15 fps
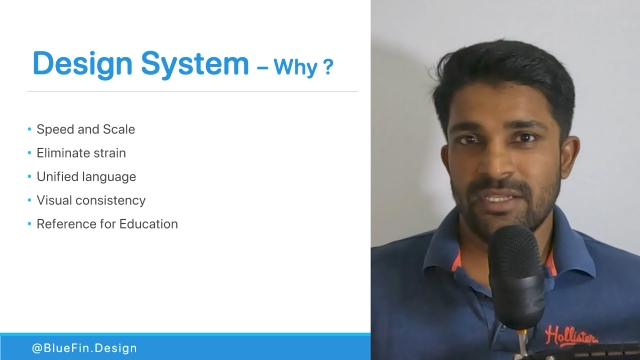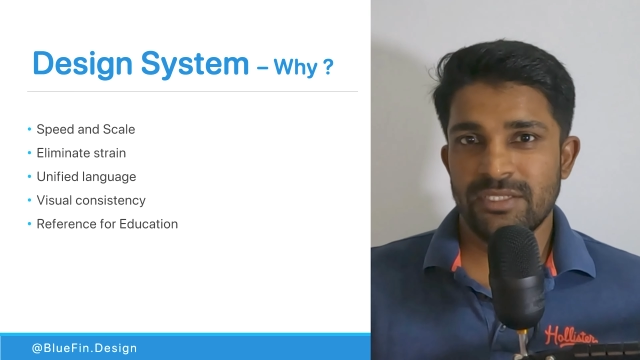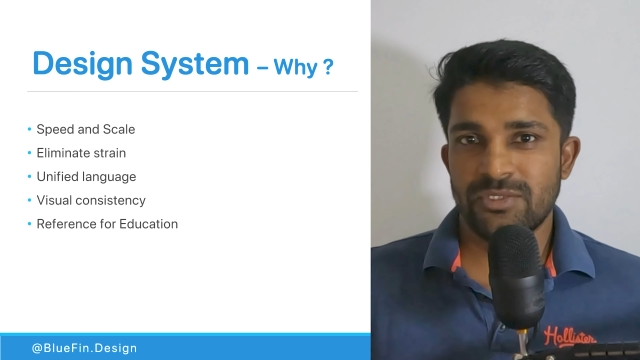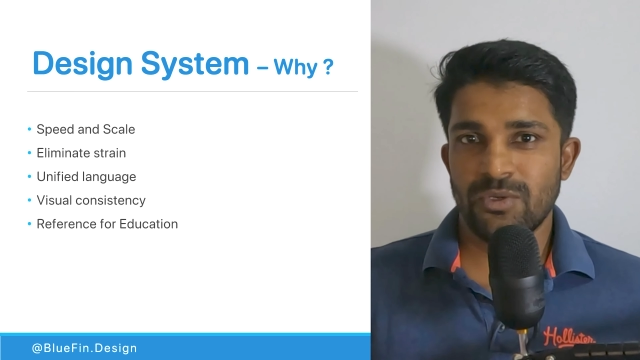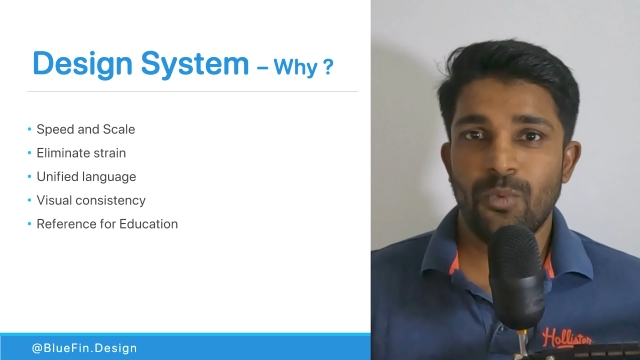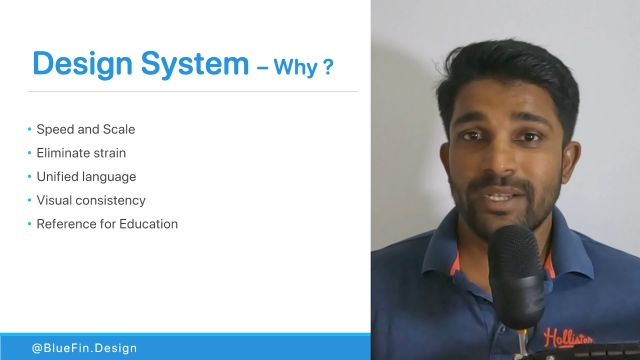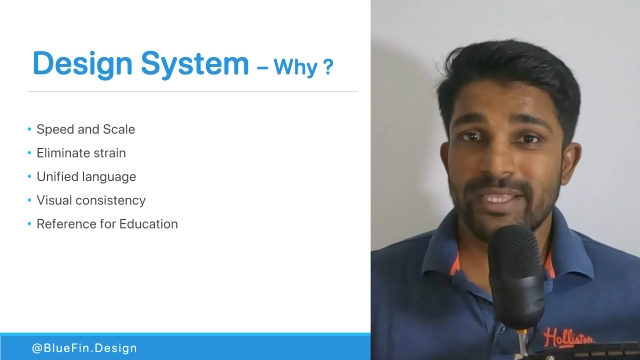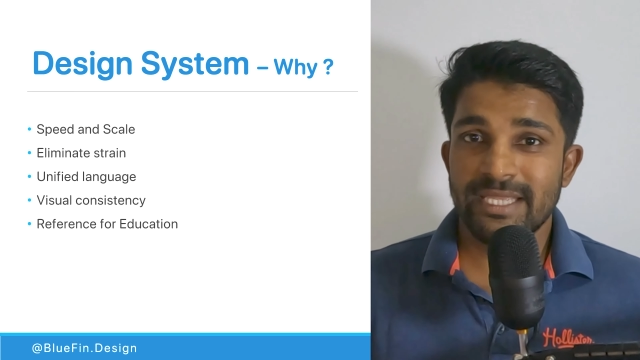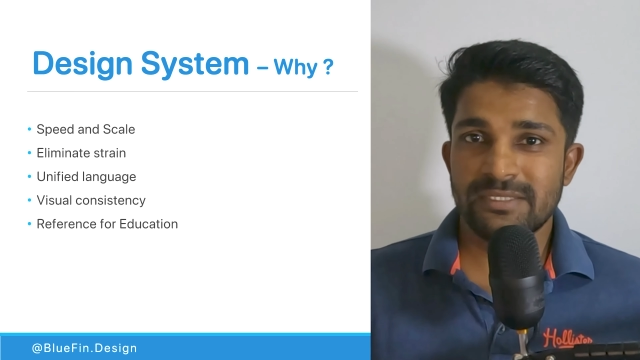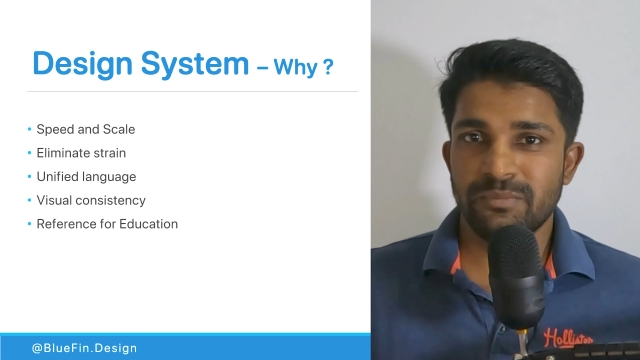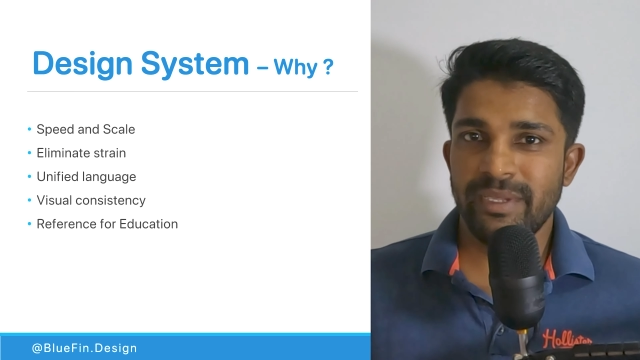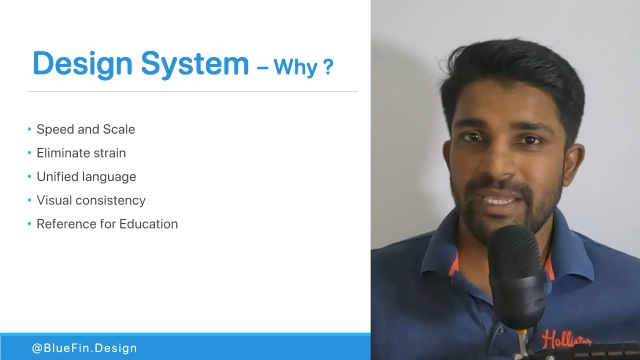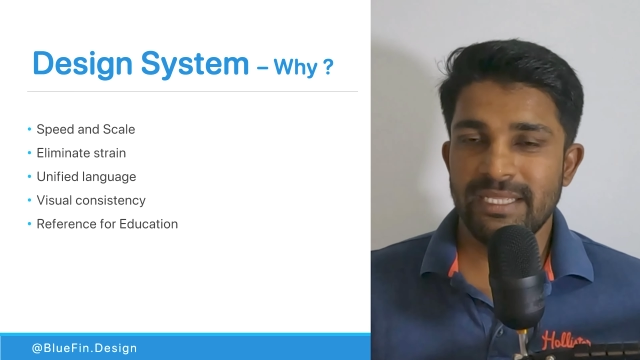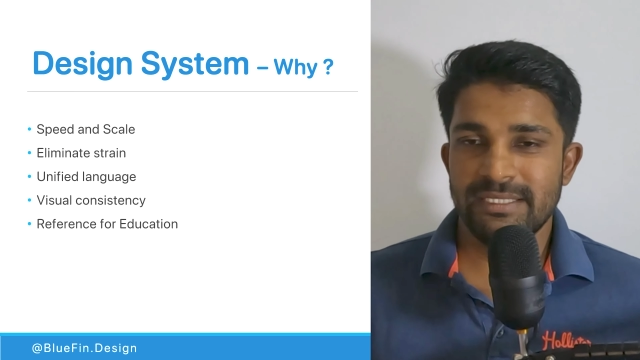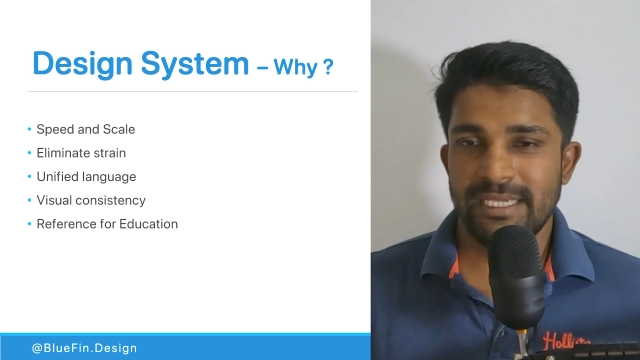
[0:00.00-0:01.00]
So what this
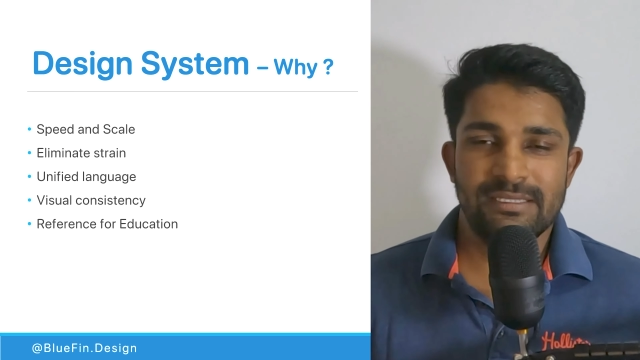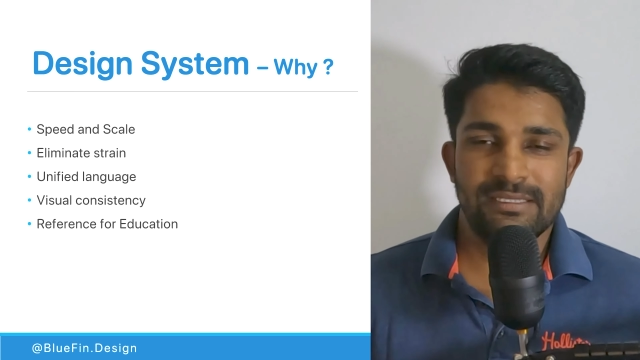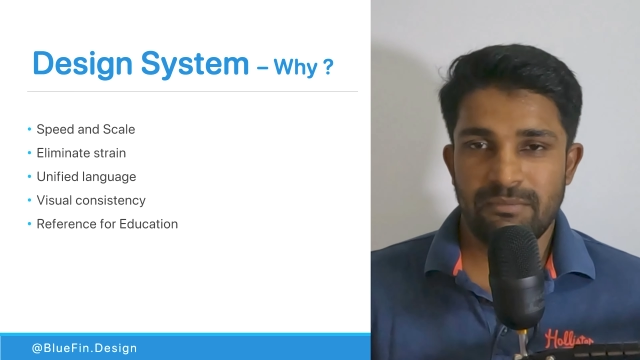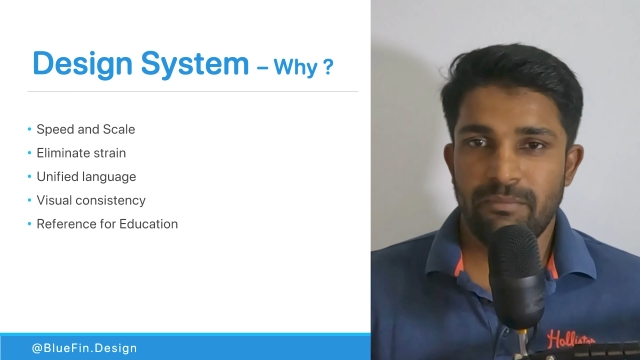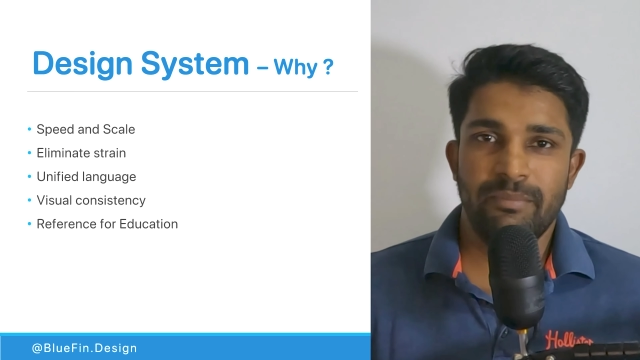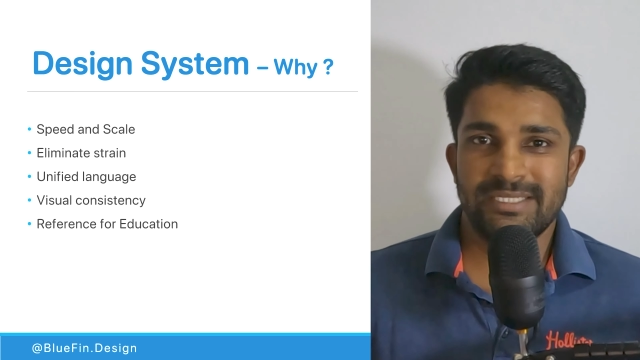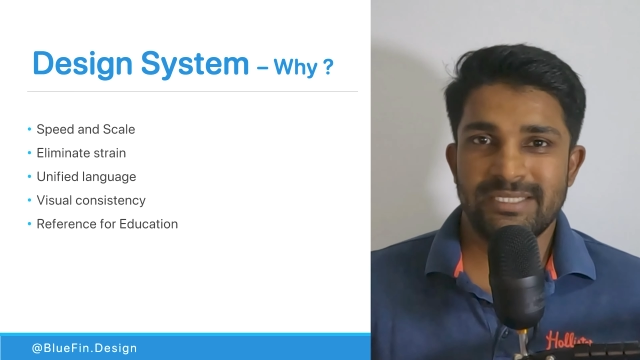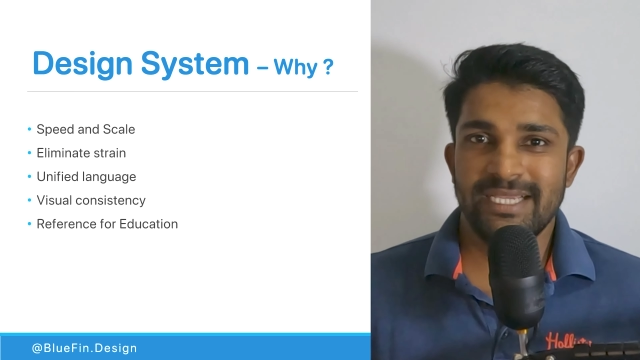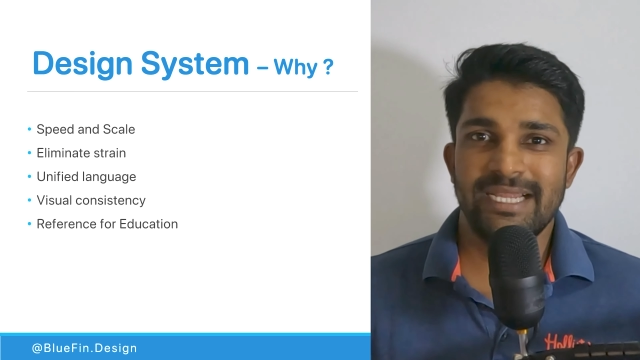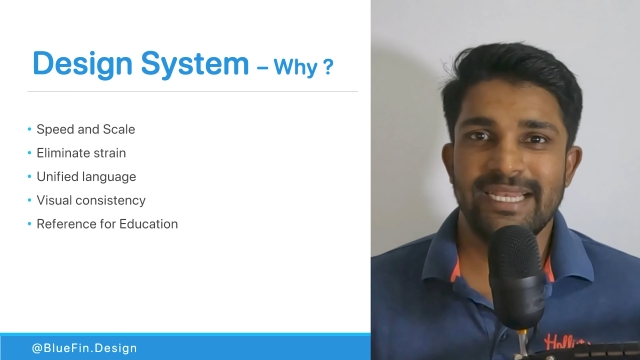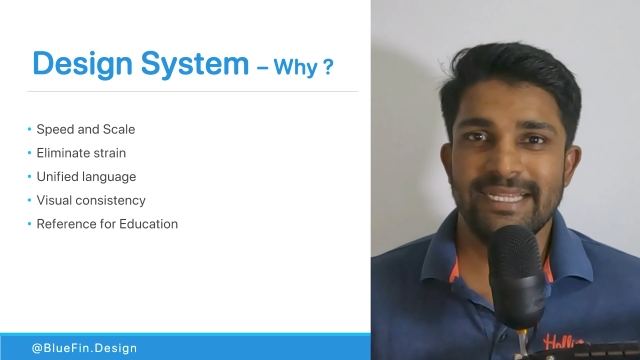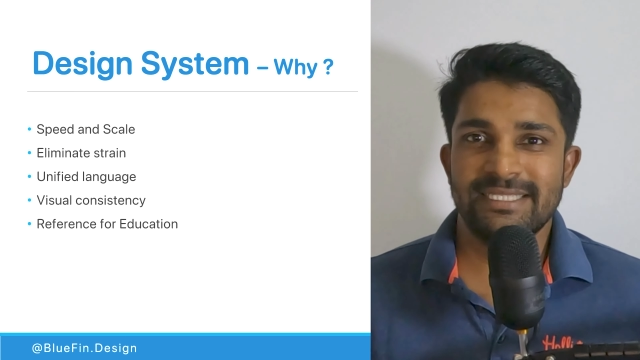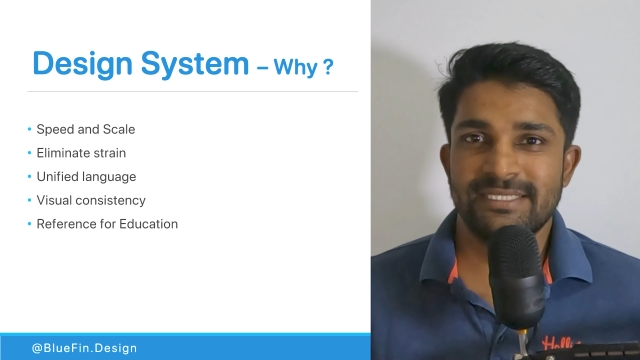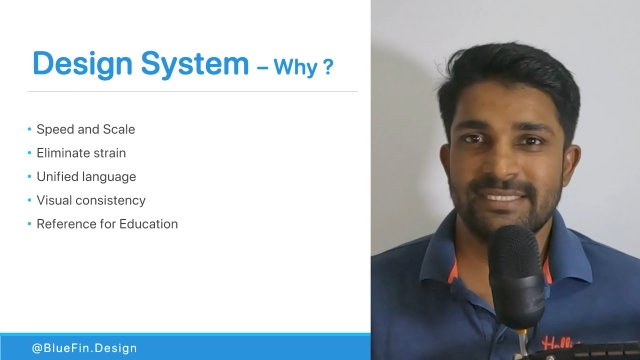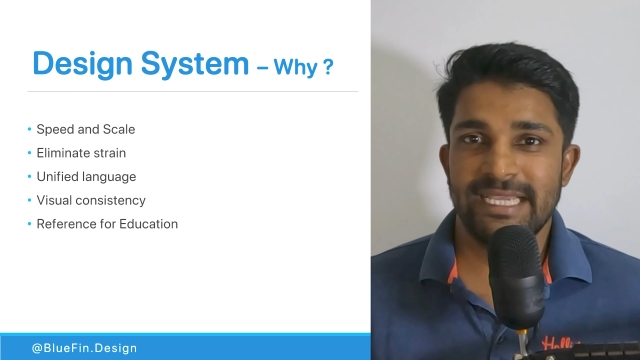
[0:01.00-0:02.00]
means is basically
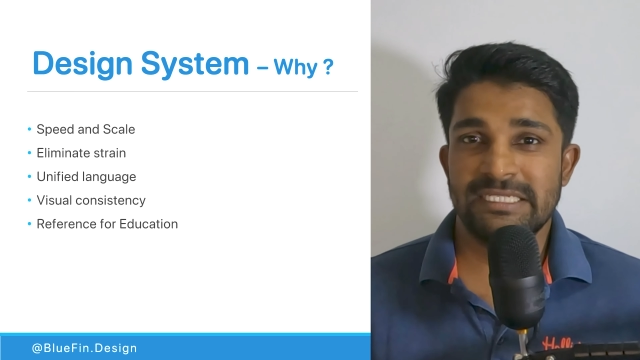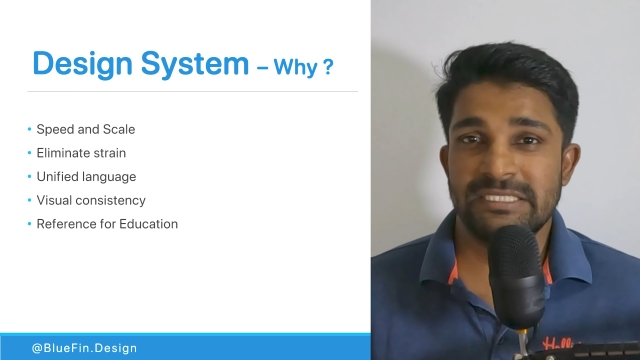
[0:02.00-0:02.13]
it's